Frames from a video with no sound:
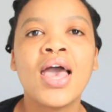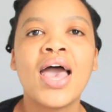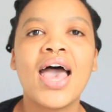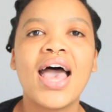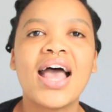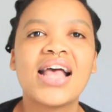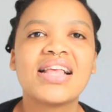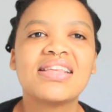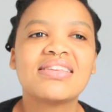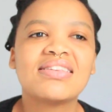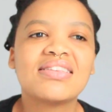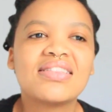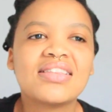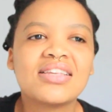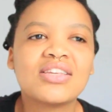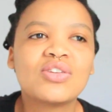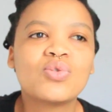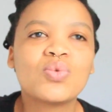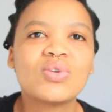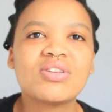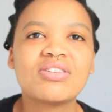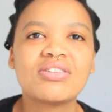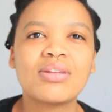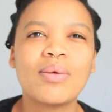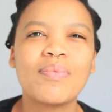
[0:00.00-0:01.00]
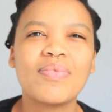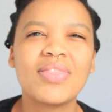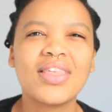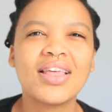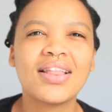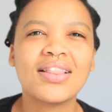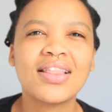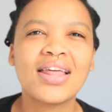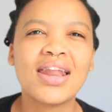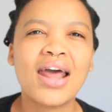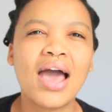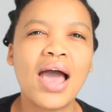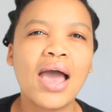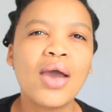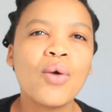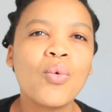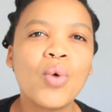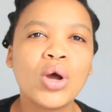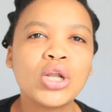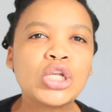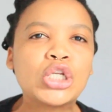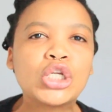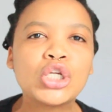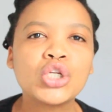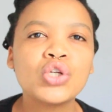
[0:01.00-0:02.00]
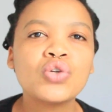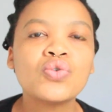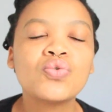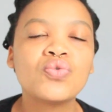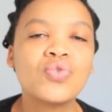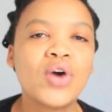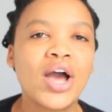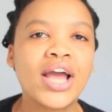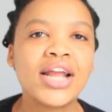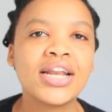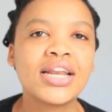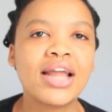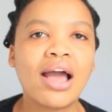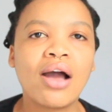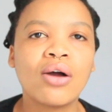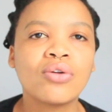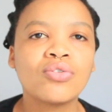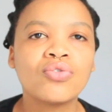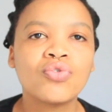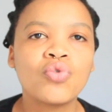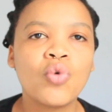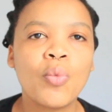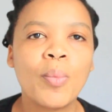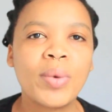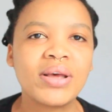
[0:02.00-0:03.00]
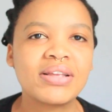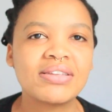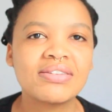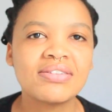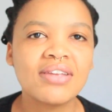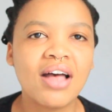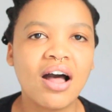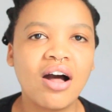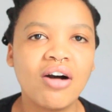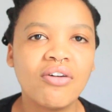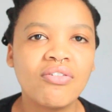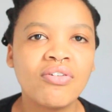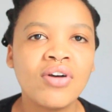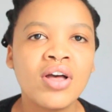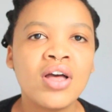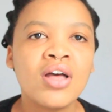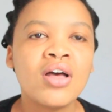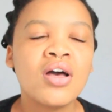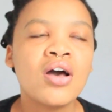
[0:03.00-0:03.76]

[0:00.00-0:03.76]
as this was something that I wanted to find out for myself